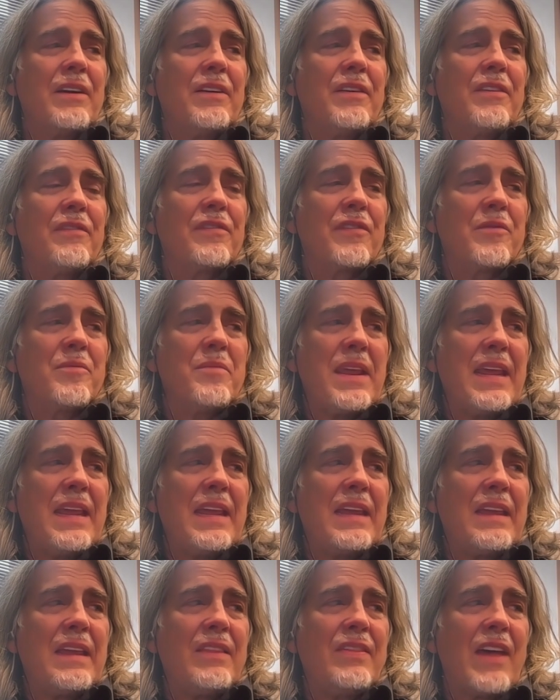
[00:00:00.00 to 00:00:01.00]
for me,
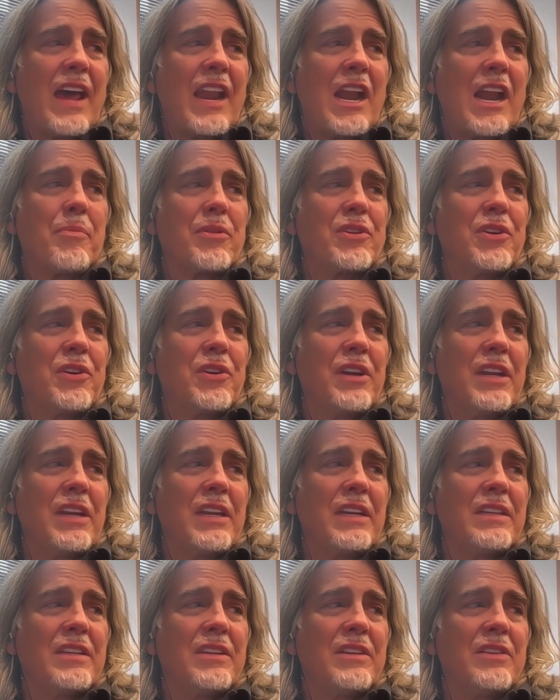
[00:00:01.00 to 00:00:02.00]
that opportunity
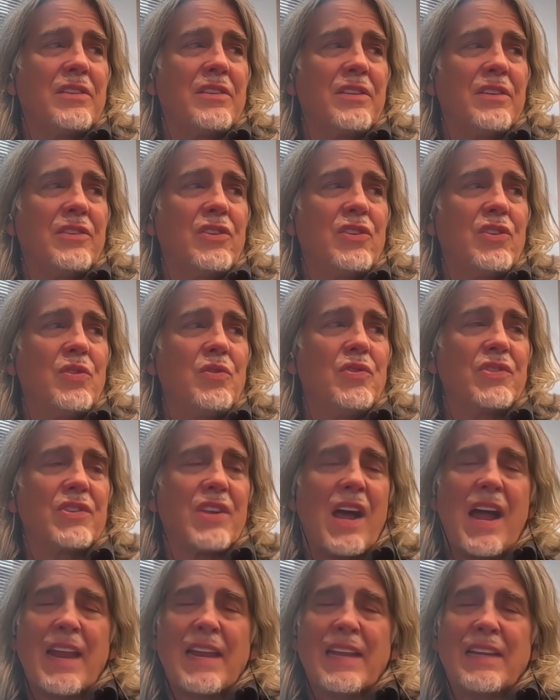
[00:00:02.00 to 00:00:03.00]
to do
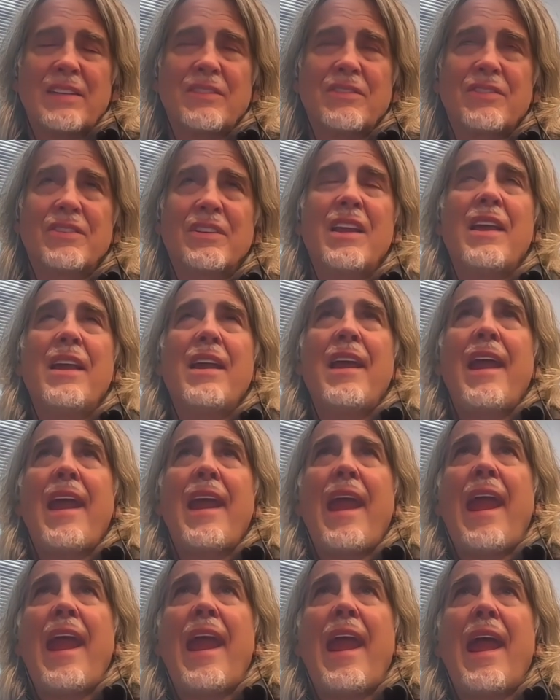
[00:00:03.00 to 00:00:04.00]
science
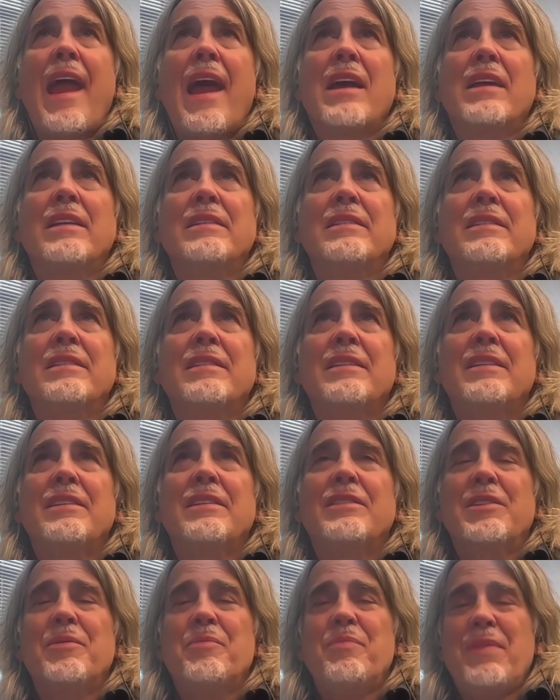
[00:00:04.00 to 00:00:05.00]
and
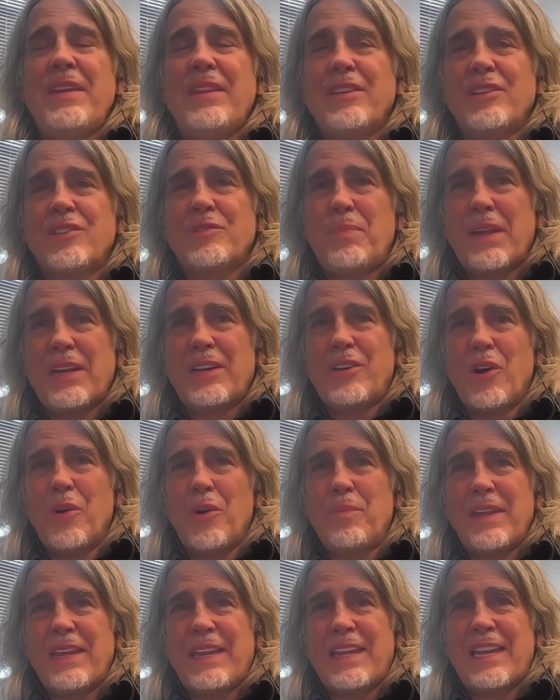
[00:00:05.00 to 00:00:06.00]
to be this big
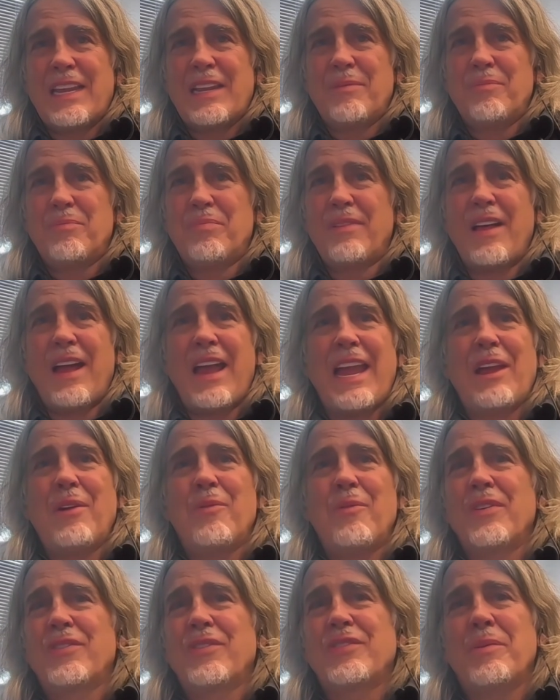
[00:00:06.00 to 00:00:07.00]
dopey kid playing
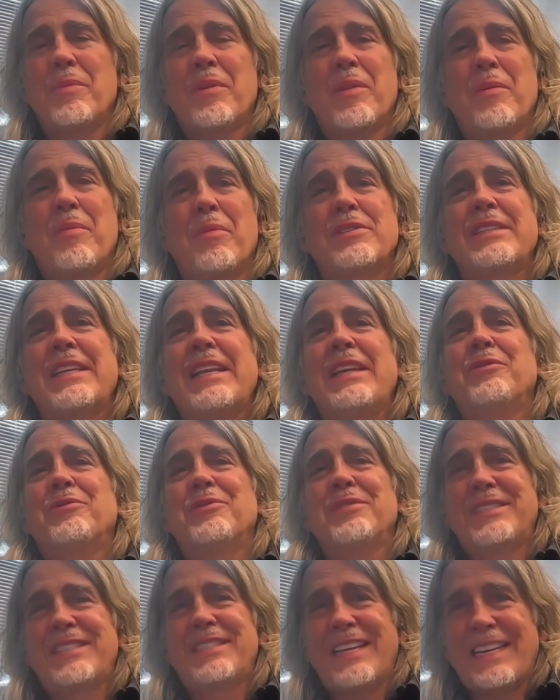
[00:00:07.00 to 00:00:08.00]
with some of the most
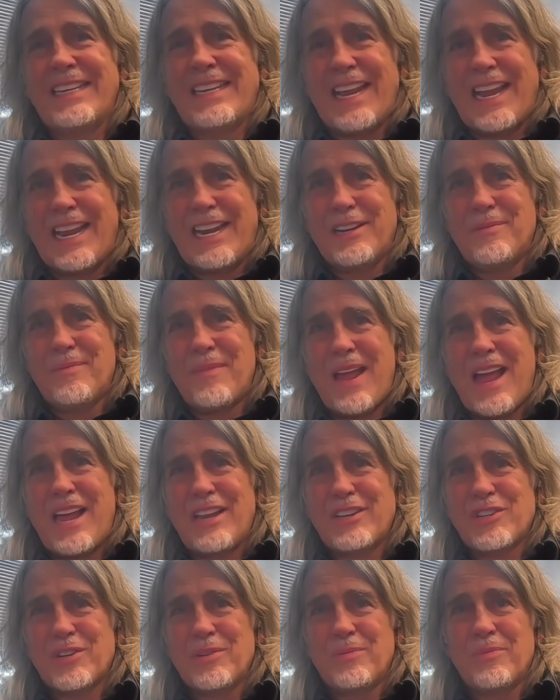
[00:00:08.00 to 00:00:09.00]
interesting data
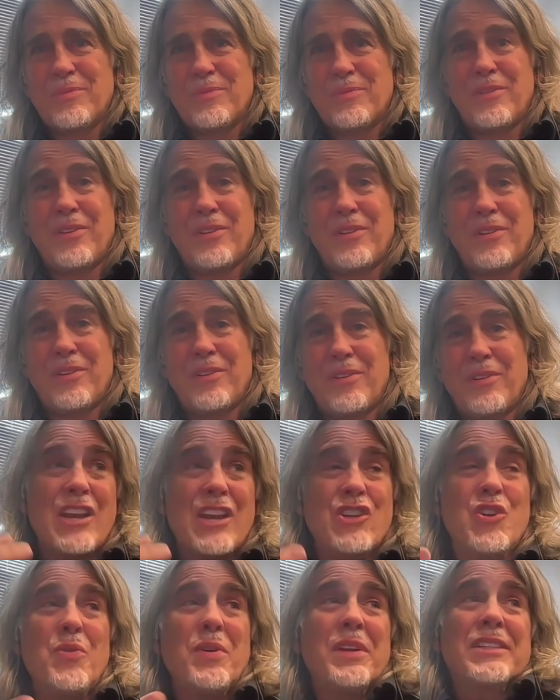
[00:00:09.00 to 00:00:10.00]
imaginable and
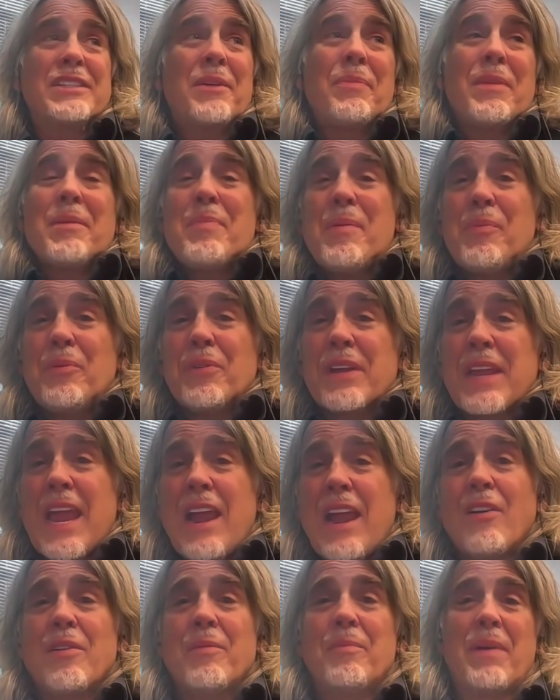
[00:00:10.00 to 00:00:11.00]
doing something people
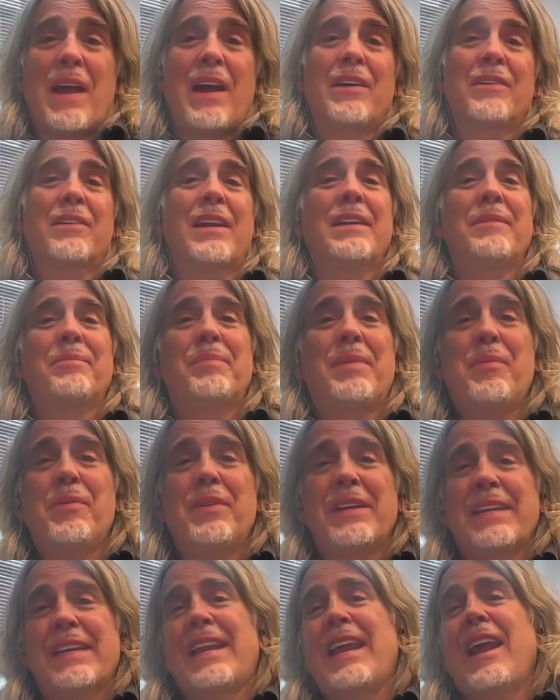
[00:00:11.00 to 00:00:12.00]
care about, right? People
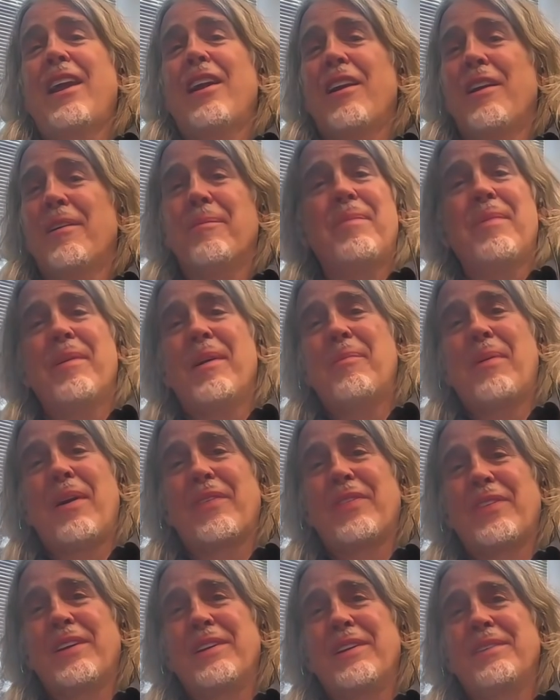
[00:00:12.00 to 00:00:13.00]
didn't care
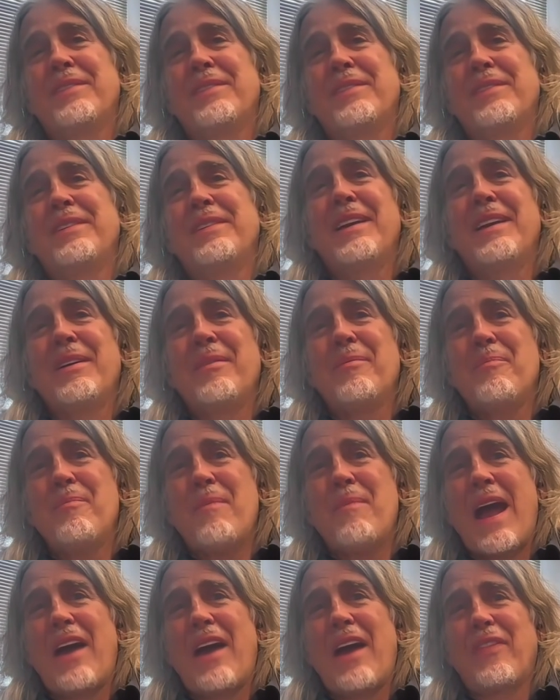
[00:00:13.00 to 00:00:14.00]
about the
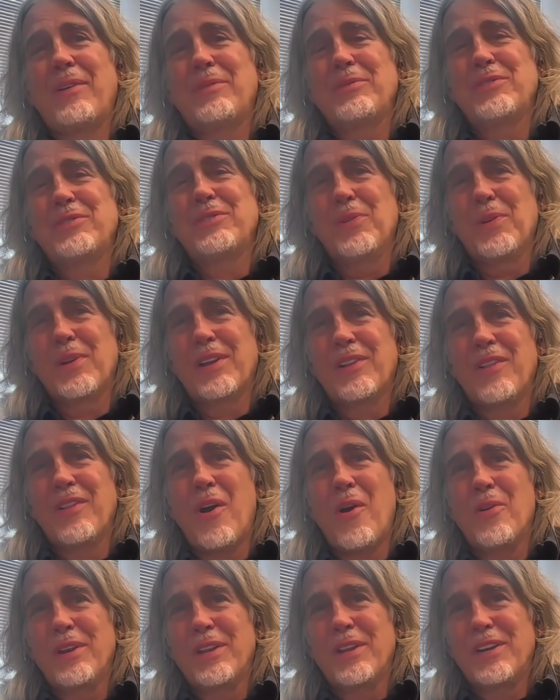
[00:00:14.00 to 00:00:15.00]
math I was doing alone
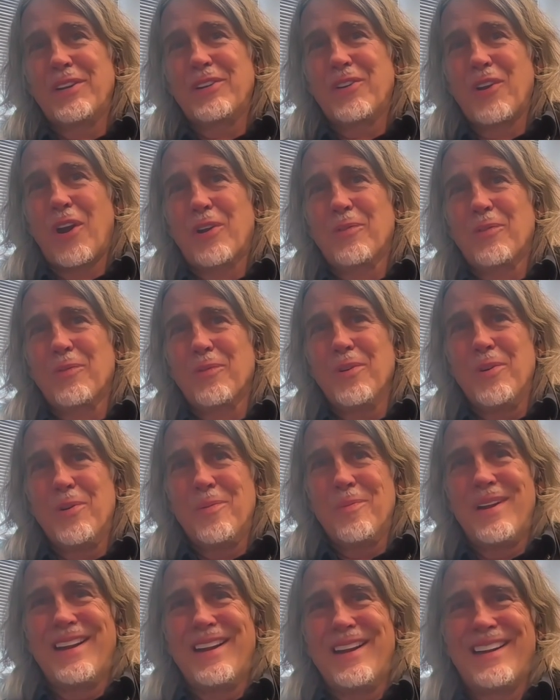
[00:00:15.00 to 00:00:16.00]
in the dark room,
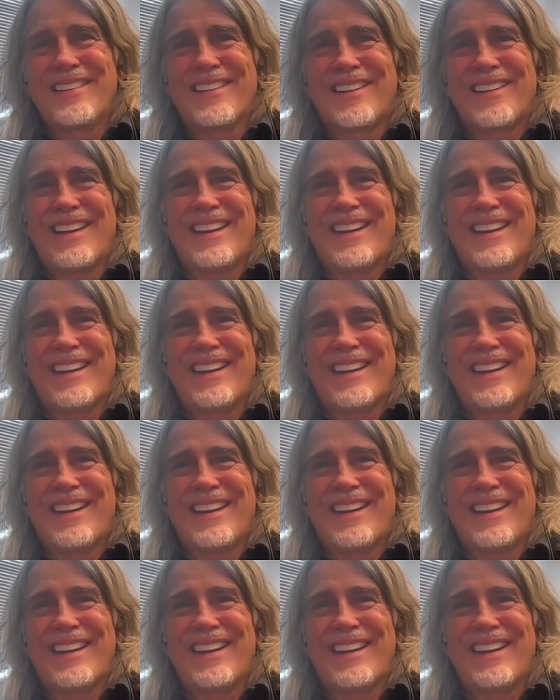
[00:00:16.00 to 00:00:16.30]
right?